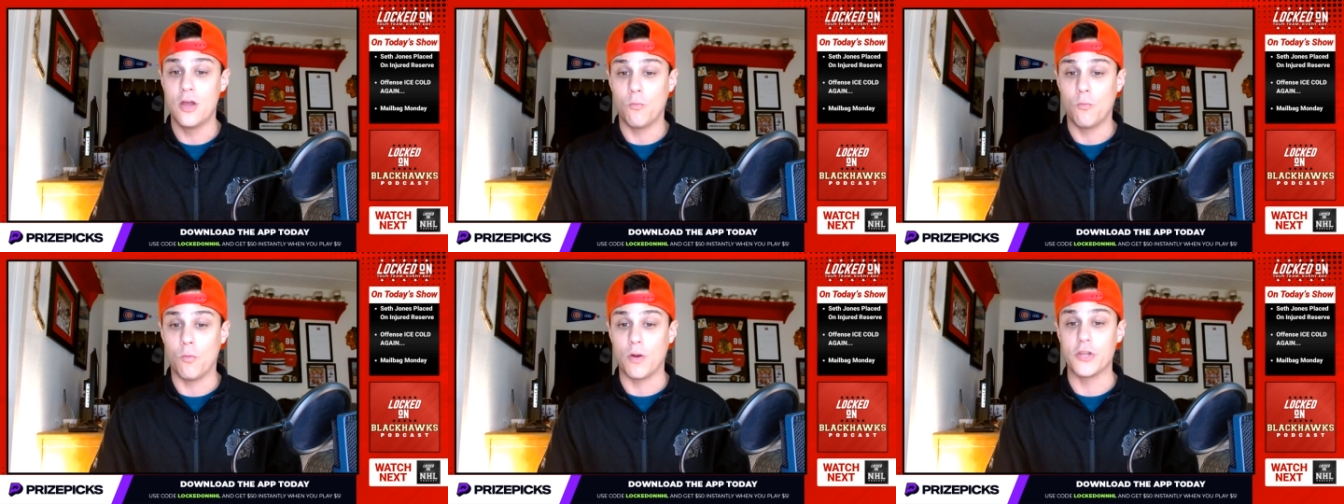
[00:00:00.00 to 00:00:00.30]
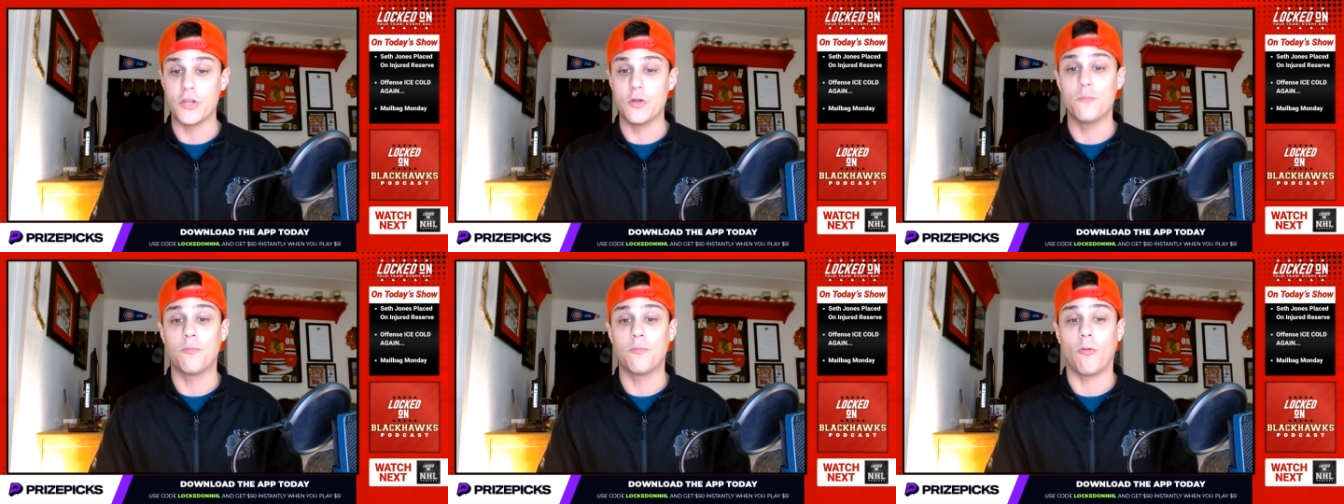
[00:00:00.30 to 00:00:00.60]
when
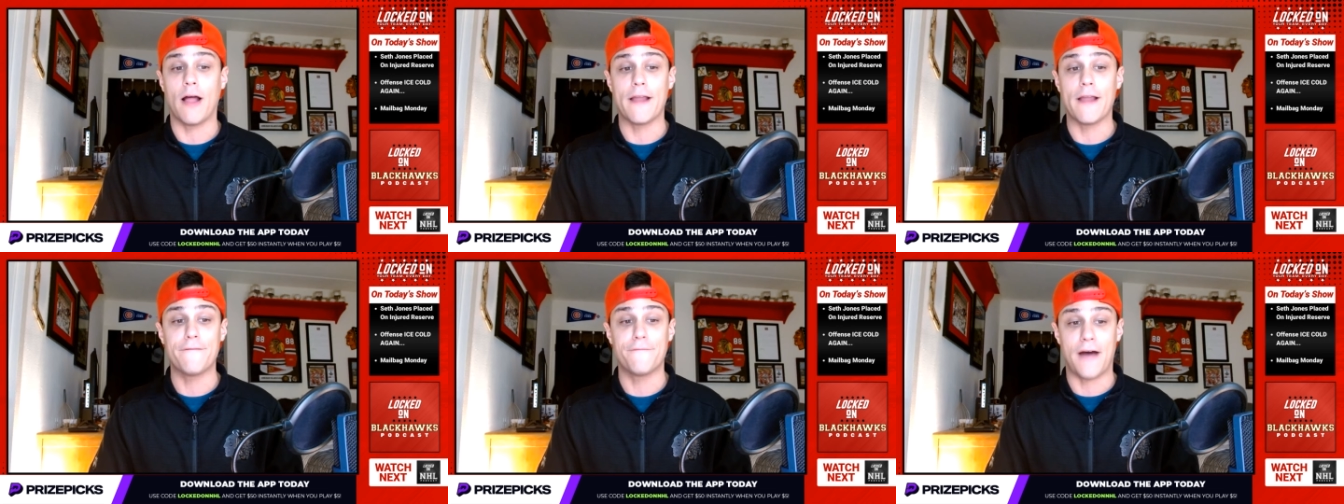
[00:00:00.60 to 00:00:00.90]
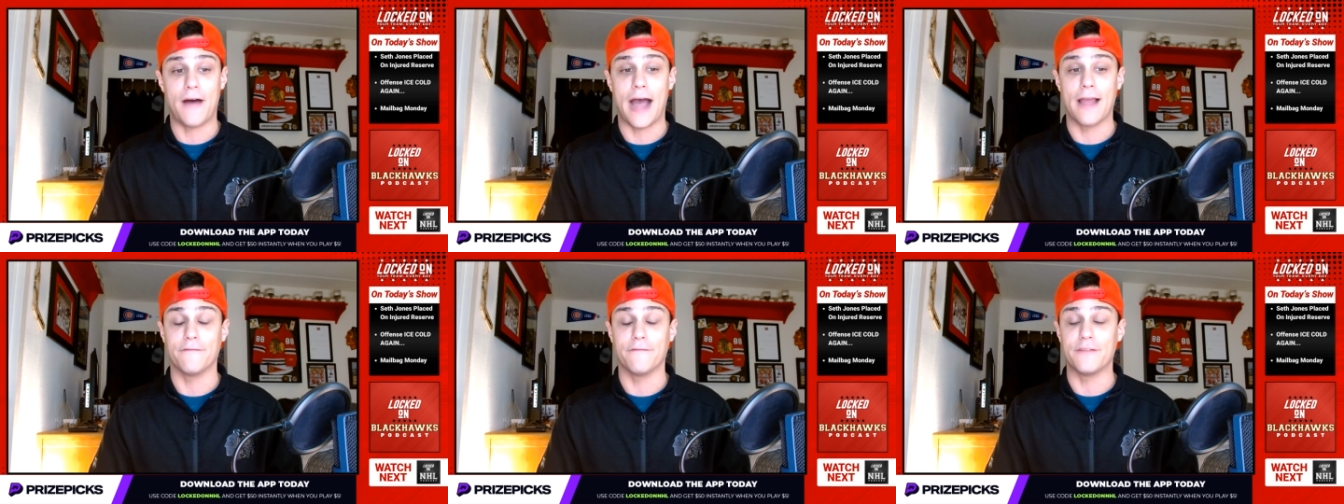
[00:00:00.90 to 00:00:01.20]
you play
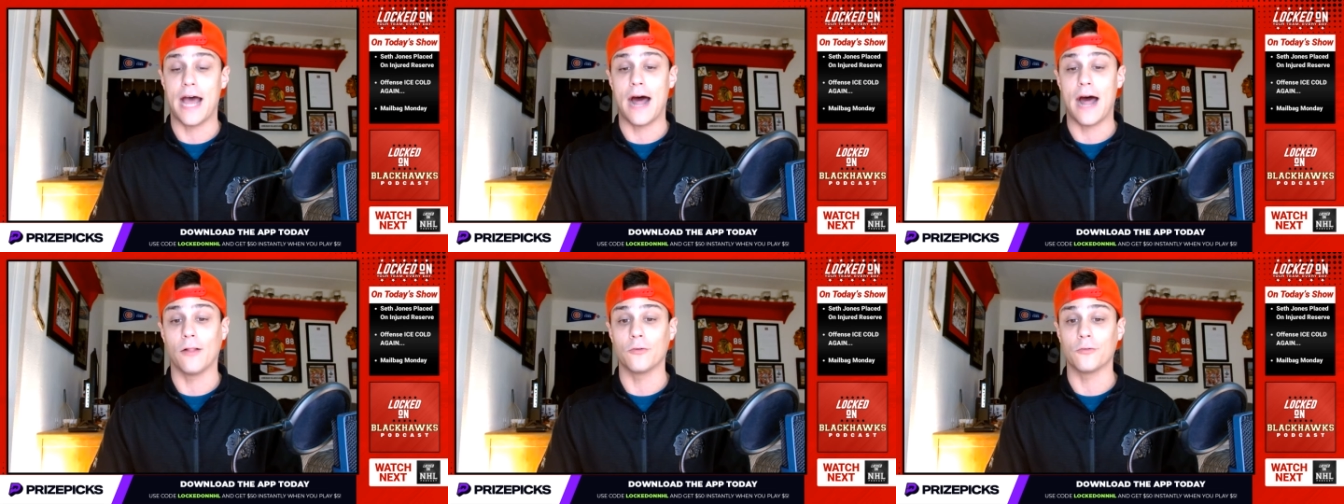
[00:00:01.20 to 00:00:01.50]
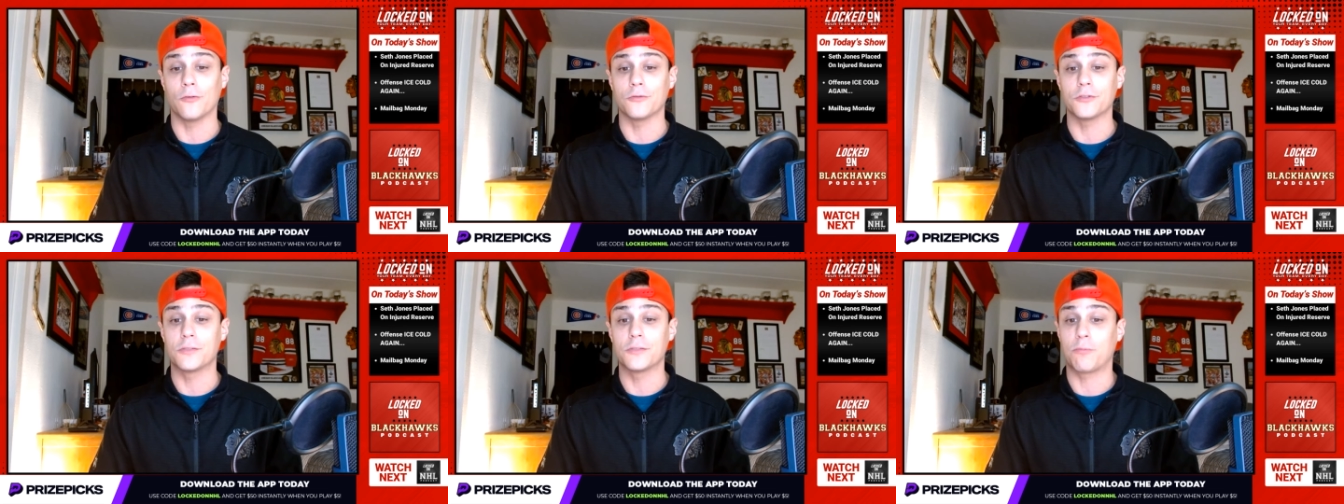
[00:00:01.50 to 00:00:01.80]

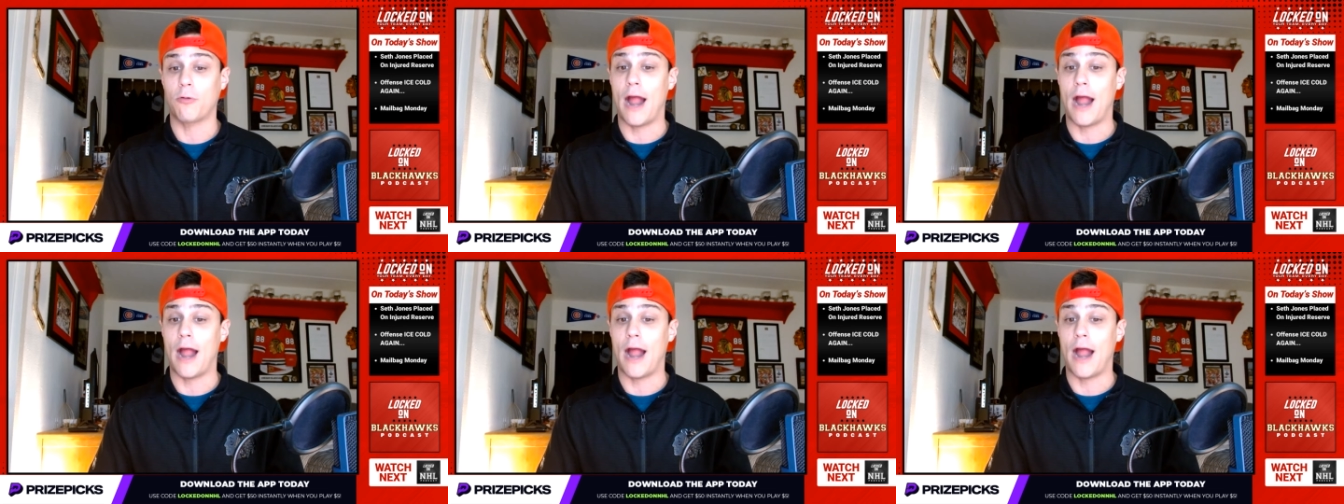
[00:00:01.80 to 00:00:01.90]
$5.